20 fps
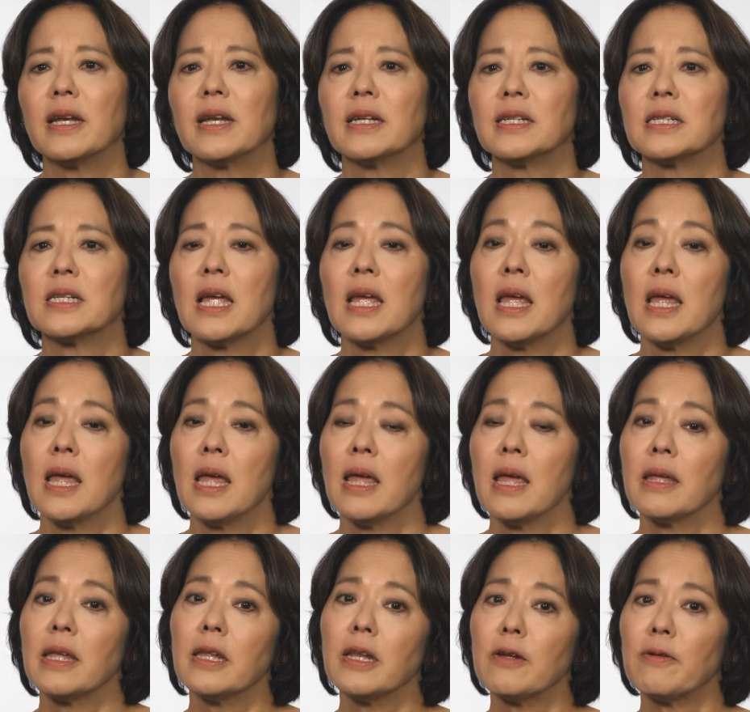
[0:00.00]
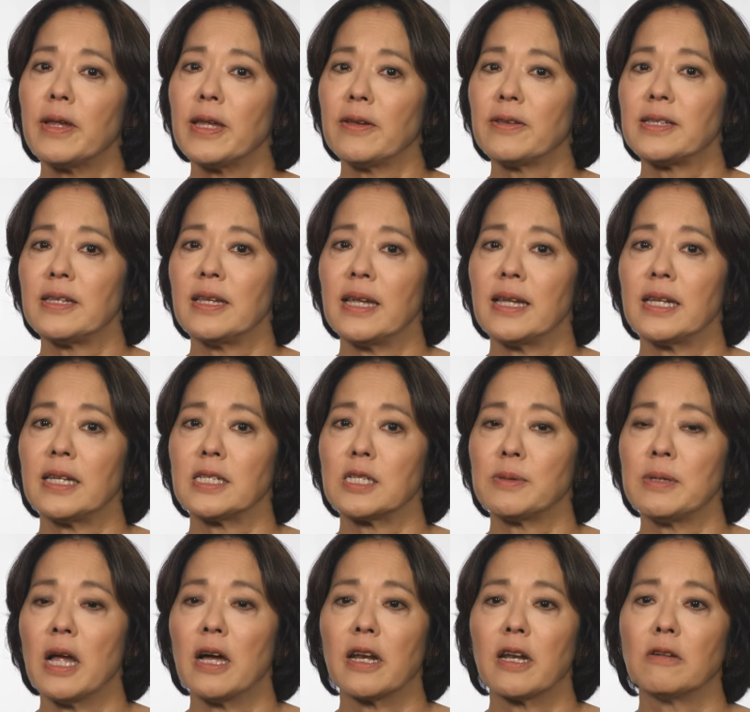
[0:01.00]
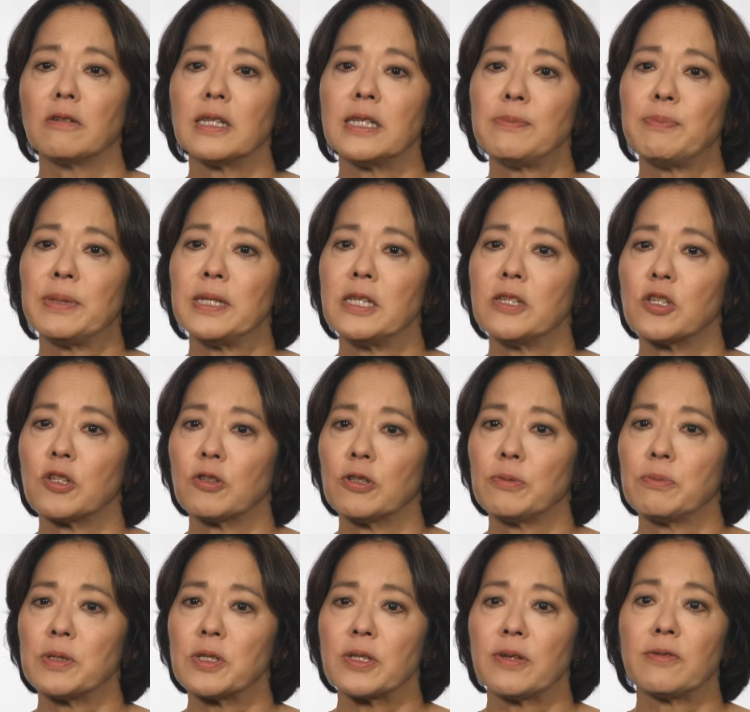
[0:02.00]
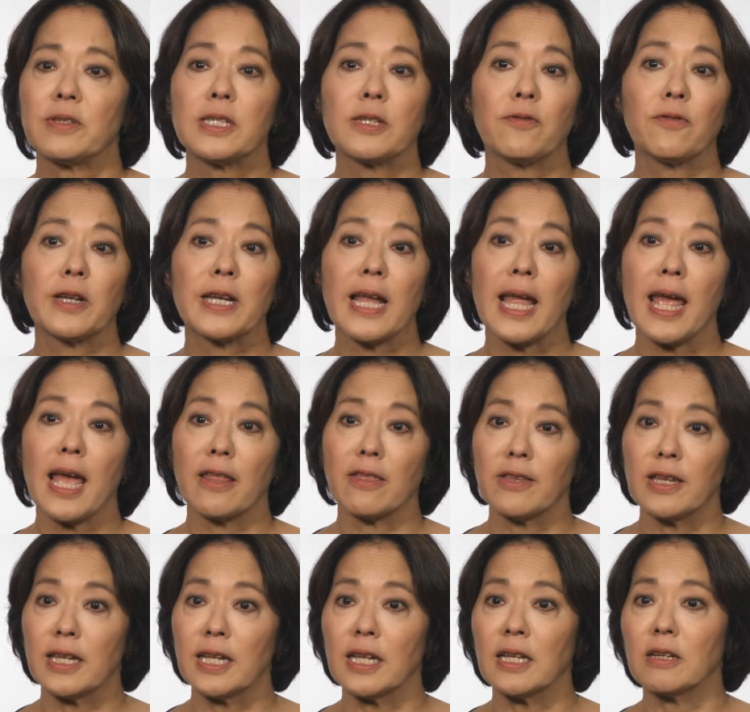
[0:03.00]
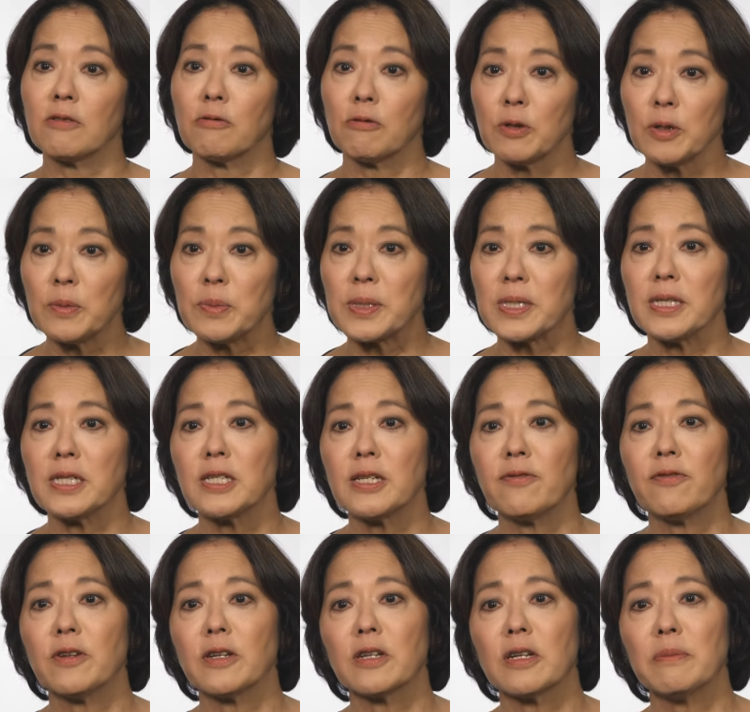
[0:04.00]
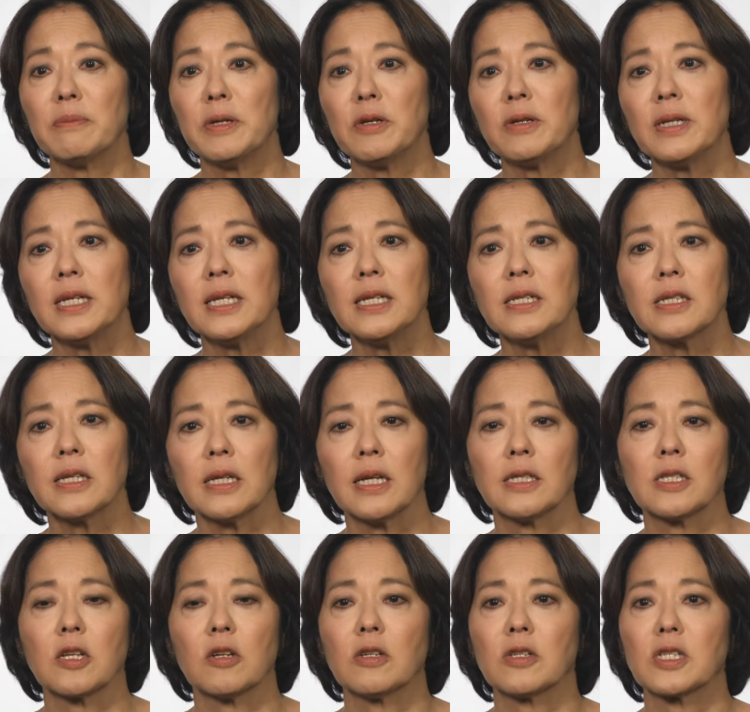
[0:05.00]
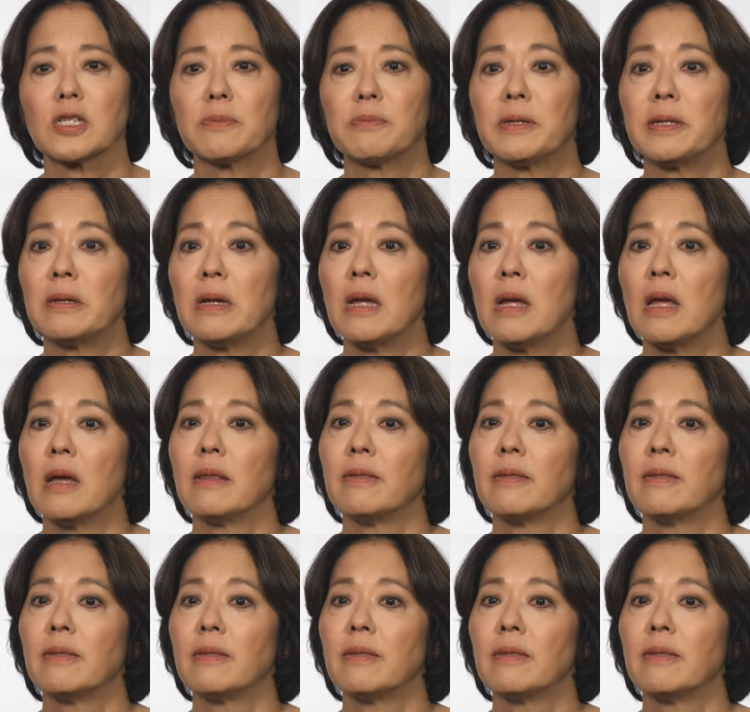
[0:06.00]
And it's, you know, it, it has not only been in terms of different ethnic groups and different communities, it's also been